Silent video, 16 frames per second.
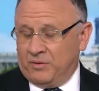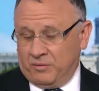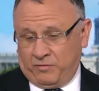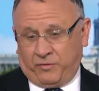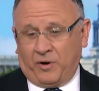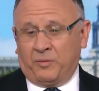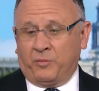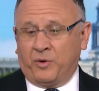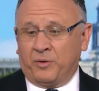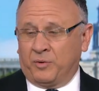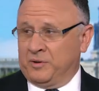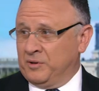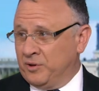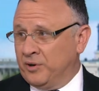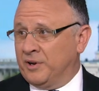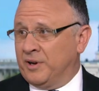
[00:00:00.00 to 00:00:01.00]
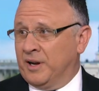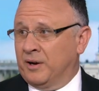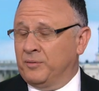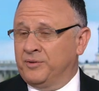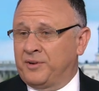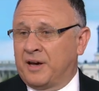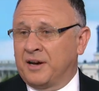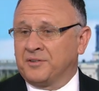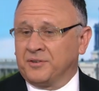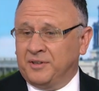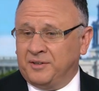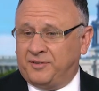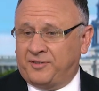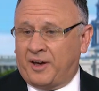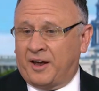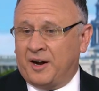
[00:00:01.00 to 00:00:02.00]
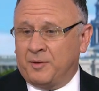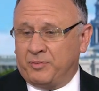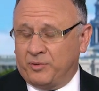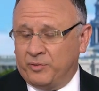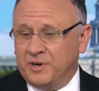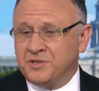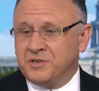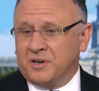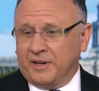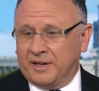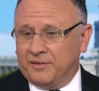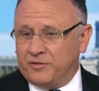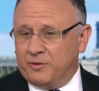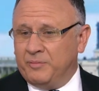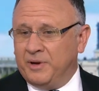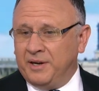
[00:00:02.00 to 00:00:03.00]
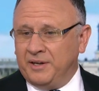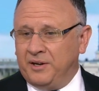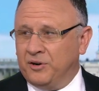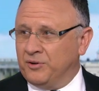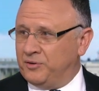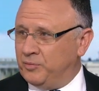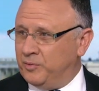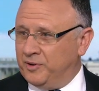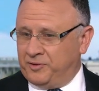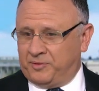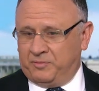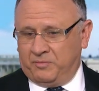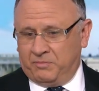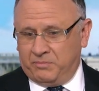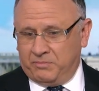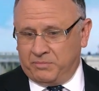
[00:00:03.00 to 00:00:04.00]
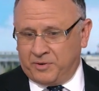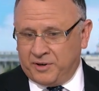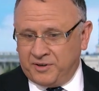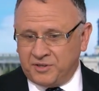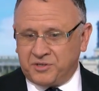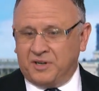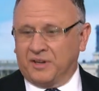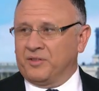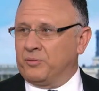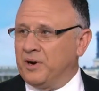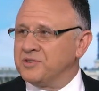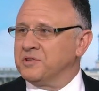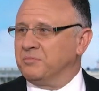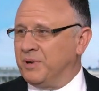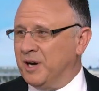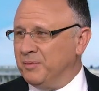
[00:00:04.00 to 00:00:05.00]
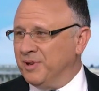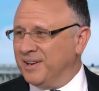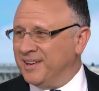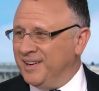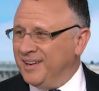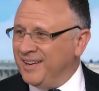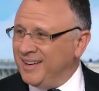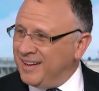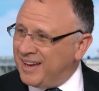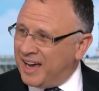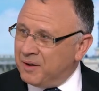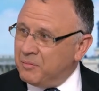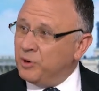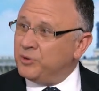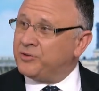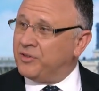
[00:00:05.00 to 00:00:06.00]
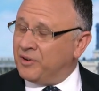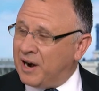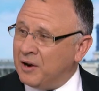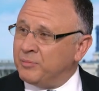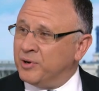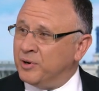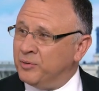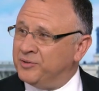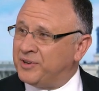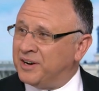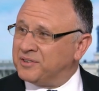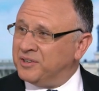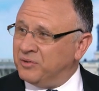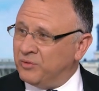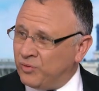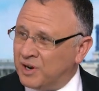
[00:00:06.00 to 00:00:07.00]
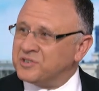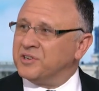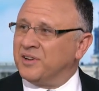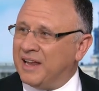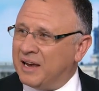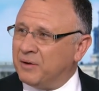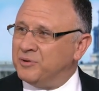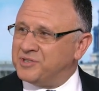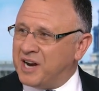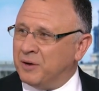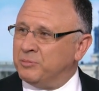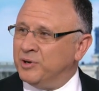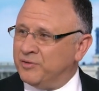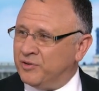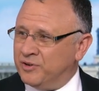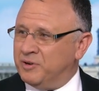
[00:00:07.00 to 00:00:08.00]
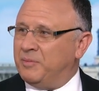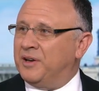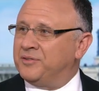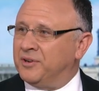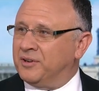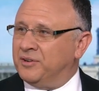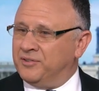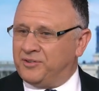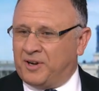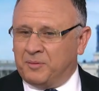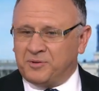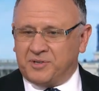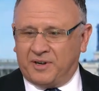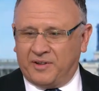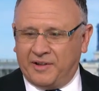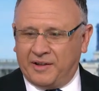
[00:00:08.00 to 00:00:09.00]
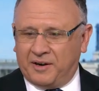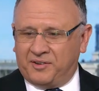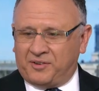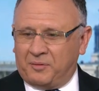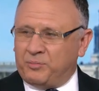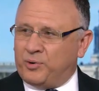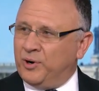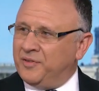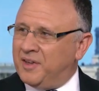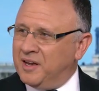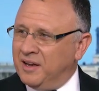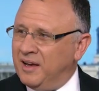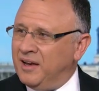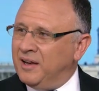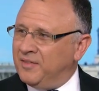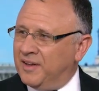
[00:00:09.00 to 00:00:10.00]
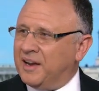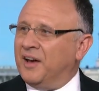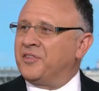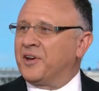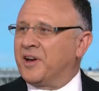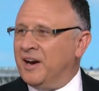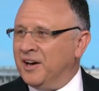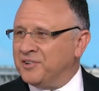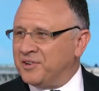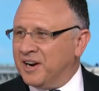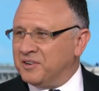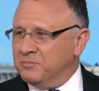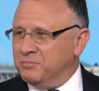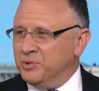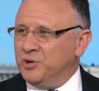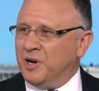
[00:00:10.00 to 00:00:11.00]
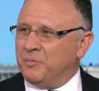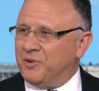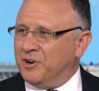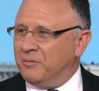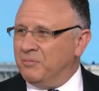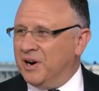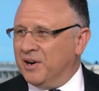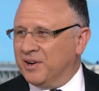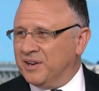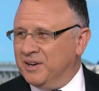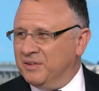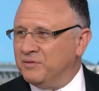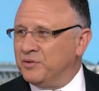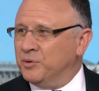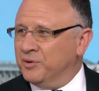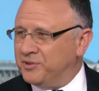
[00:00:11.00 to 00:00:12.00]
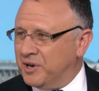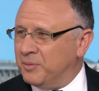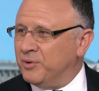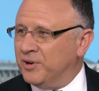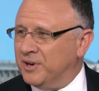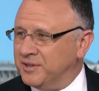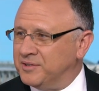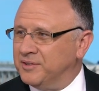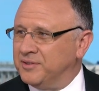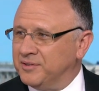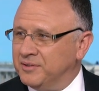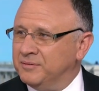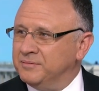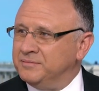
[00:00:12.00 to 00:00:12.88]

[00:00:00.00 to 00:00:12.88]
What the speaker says: from what we're learning, was actually set up originally and for many years was conditioning the Russian public, and most of their output was actually Russian language output for domestic consumption. And then at some point they got the contract to boot up their American influence operations.